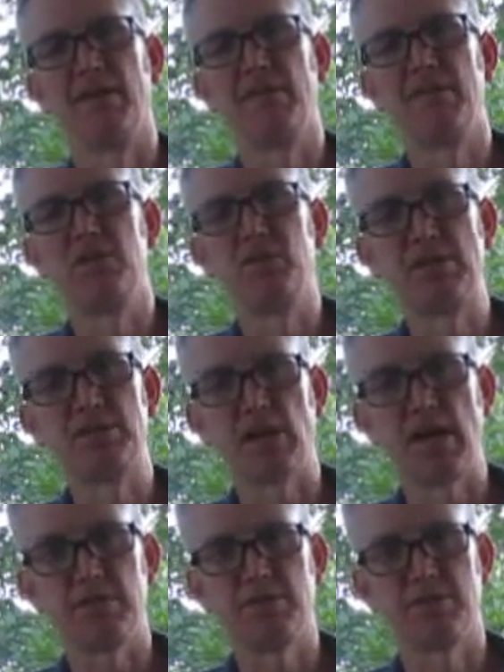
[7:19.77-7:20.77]
the Dred
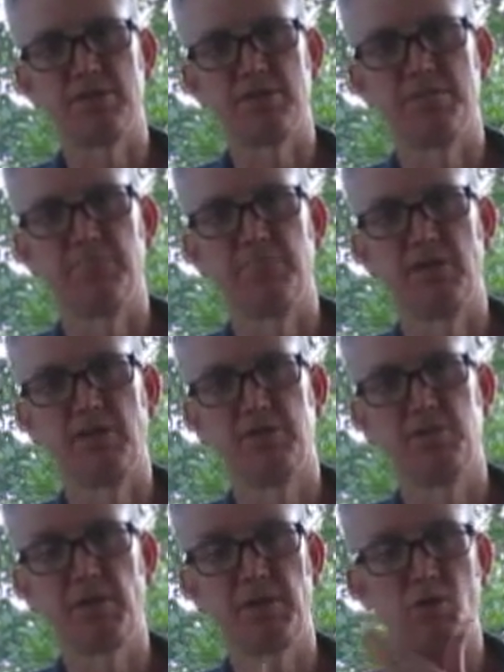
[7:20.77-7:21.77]
Scott decision,
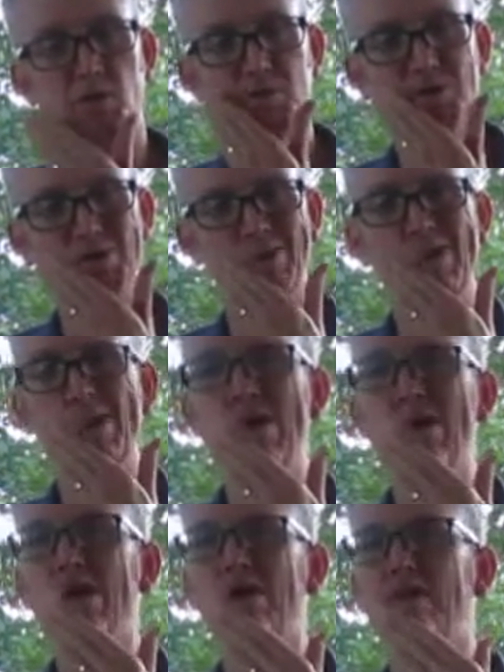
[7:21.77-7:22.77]
Supreme Court decision,
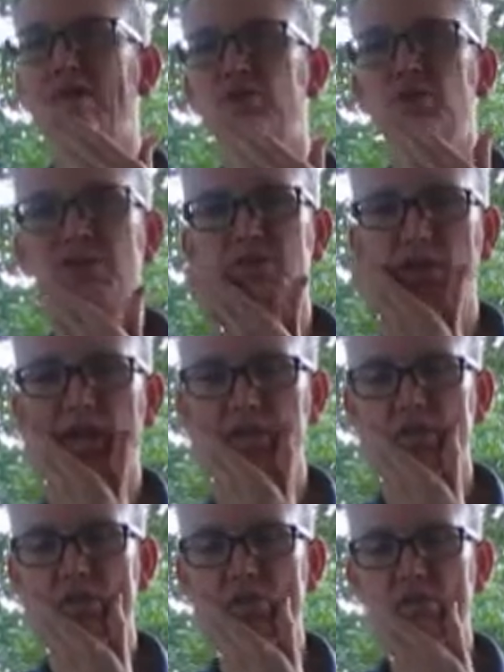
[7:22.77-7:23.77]
uh, this Dred
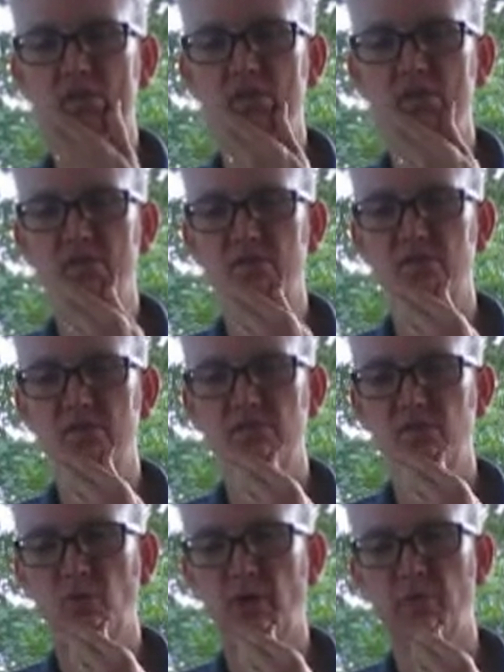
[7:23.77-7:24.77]
Scott decision,
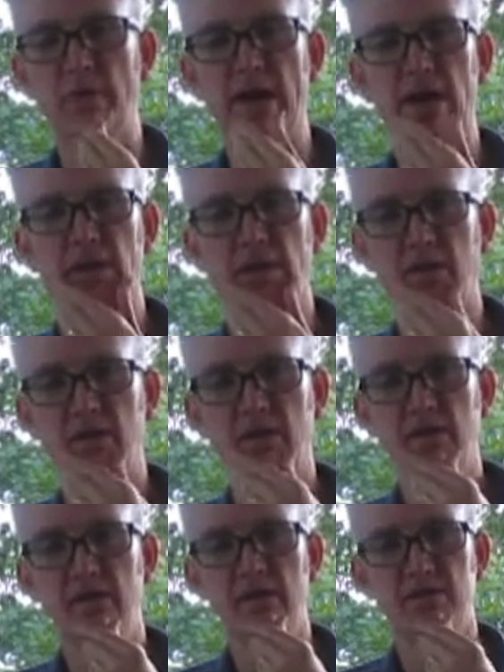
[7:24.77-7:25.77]
just a quick background.
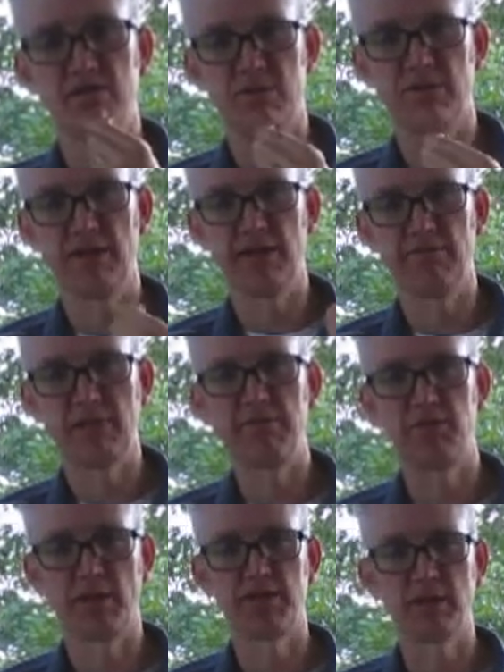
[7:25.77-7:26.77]
This slave
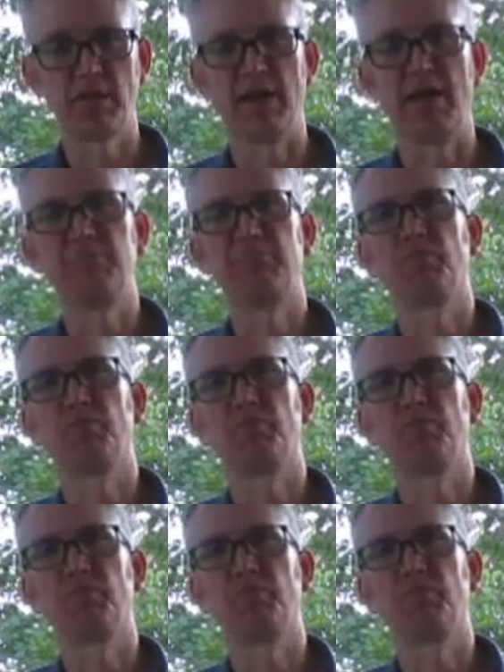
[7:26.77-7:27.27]
named Dred Scott